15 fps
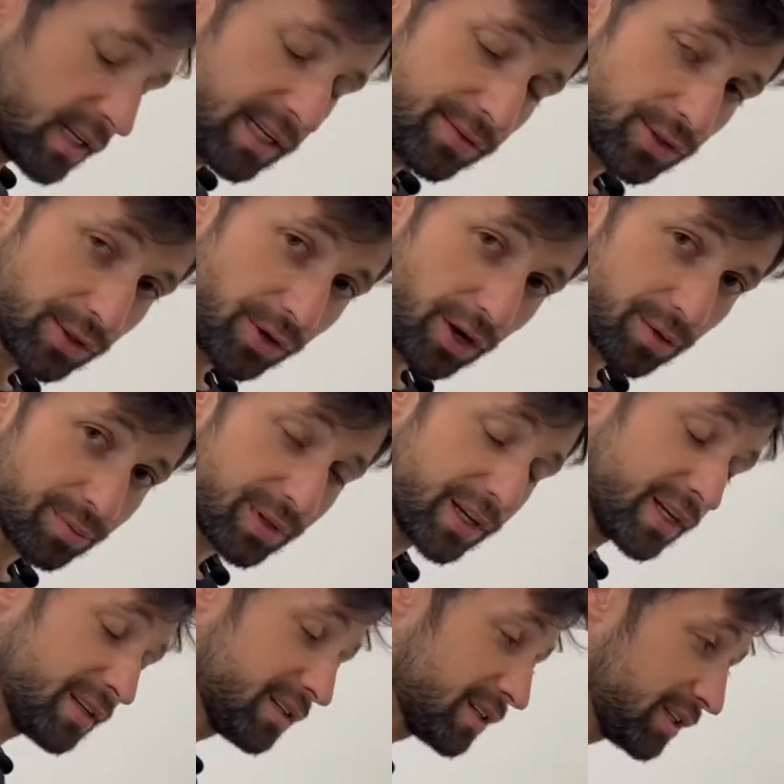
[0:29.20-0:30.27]
gives you
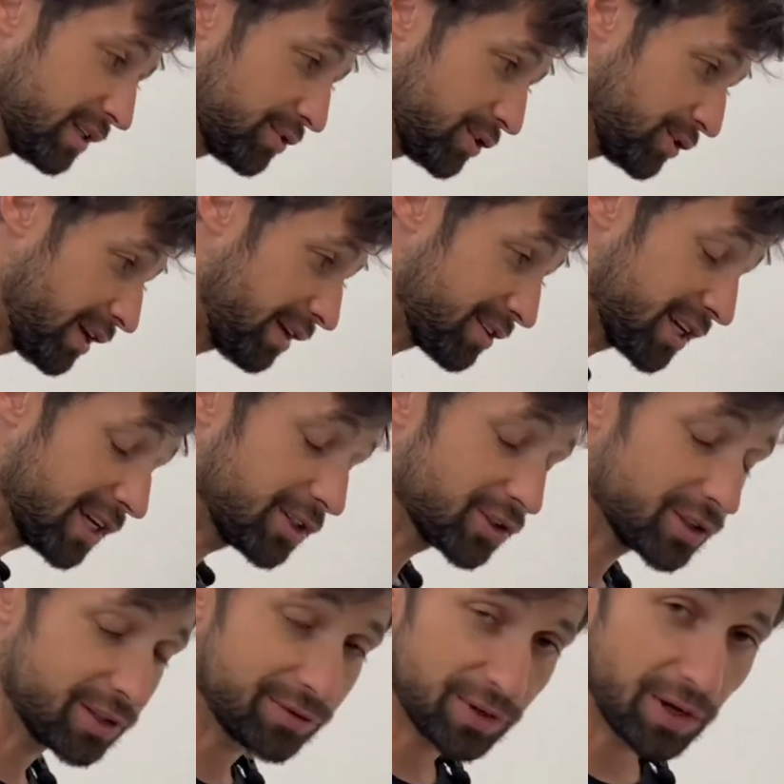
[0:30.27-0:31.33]
CarPlay, gives you navigation
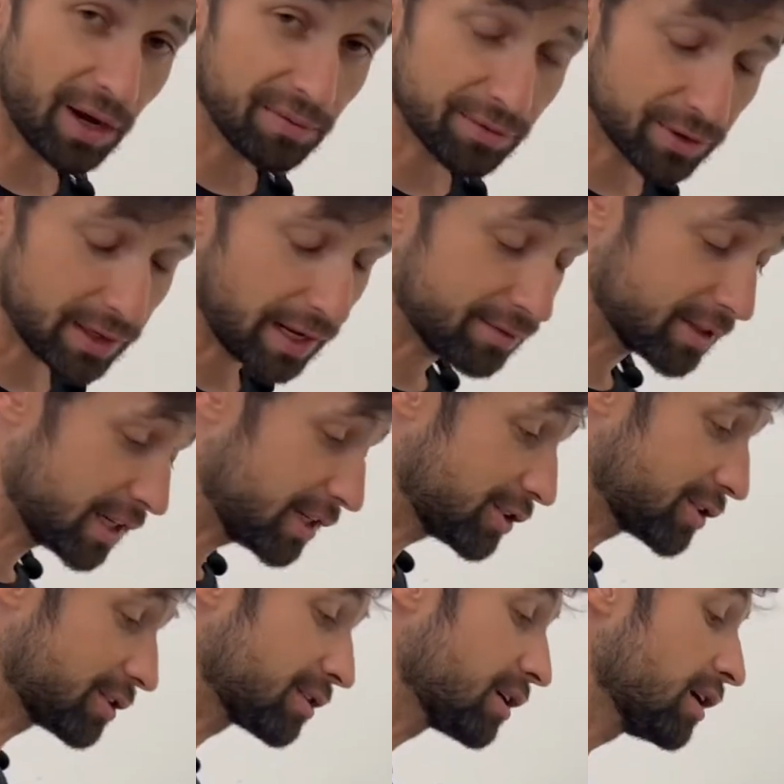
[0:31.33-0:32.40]
if you opt for
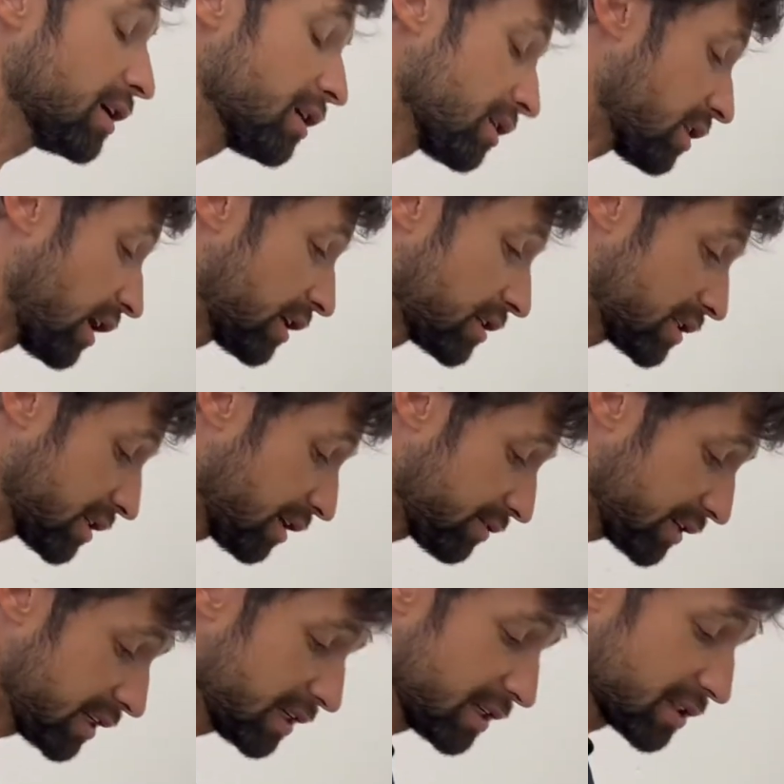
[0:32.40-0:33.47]
navigation, a lot of stuff.
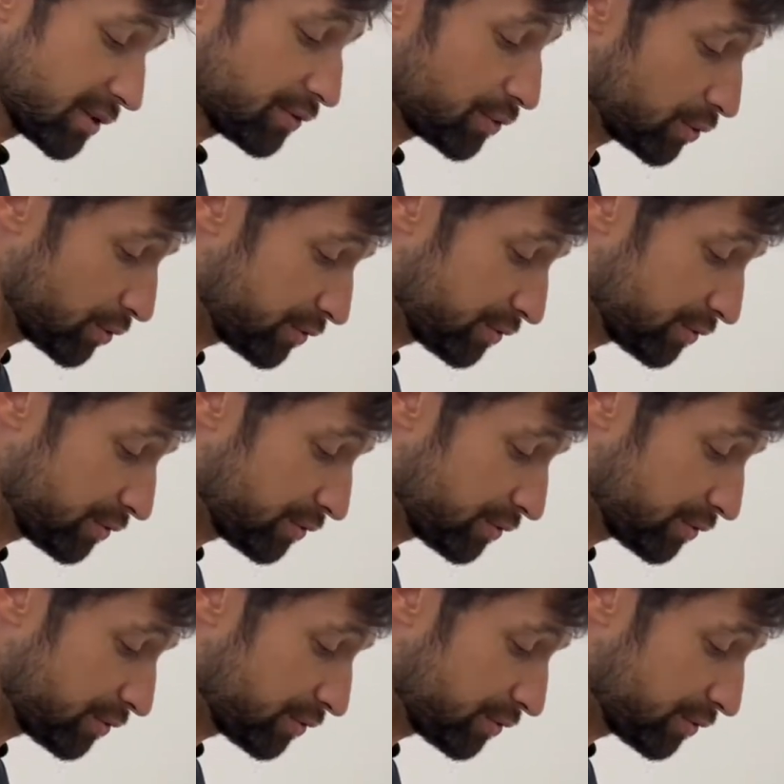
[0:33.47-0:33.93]
It's a full